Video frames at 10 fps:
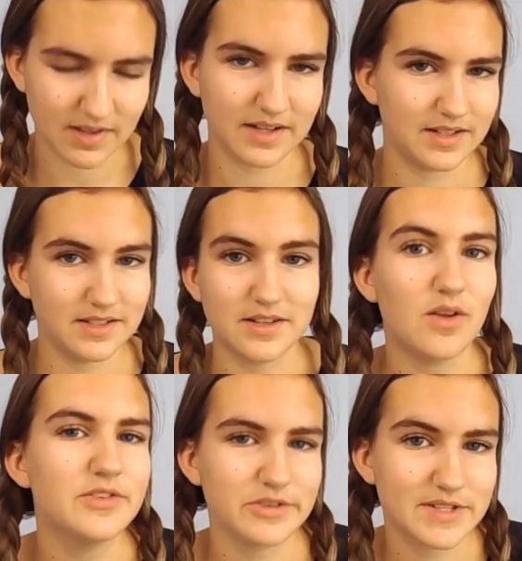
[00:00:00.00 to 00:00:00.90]
I need to
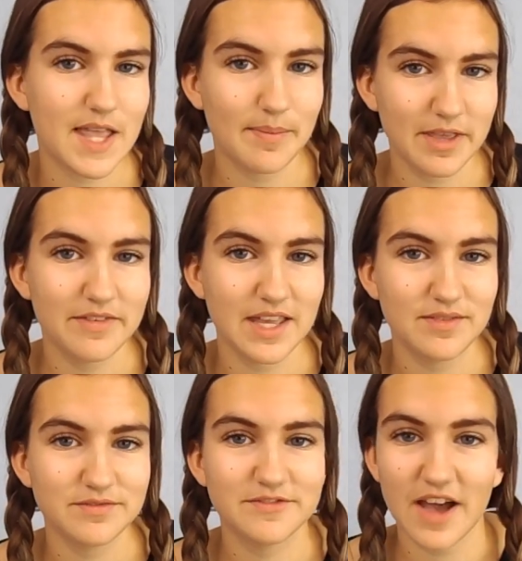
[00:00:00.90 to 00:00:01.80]
also stop giving
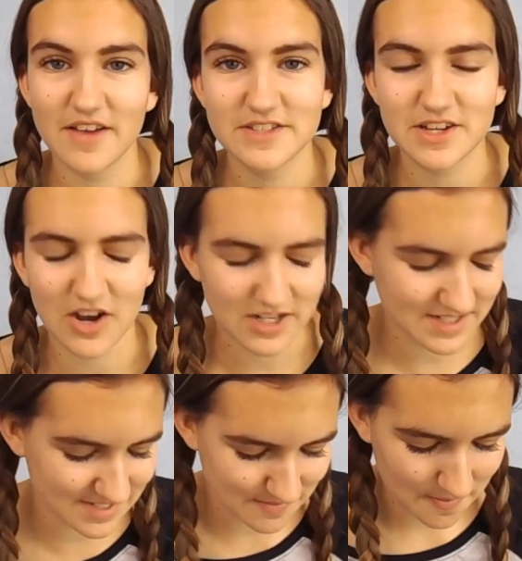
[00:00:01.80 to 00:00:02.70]
it 5
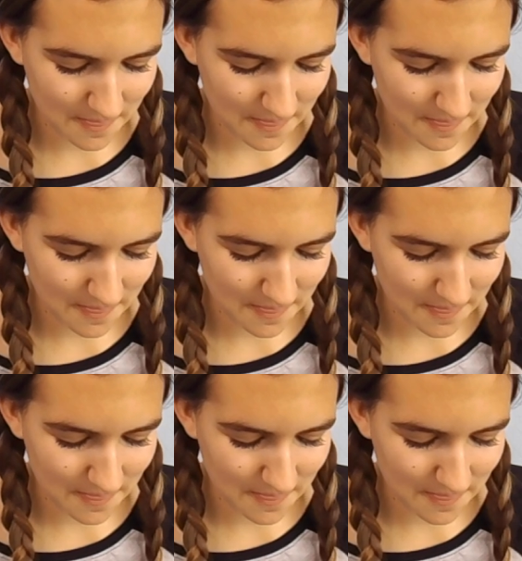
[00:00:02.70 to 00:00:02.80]
stars.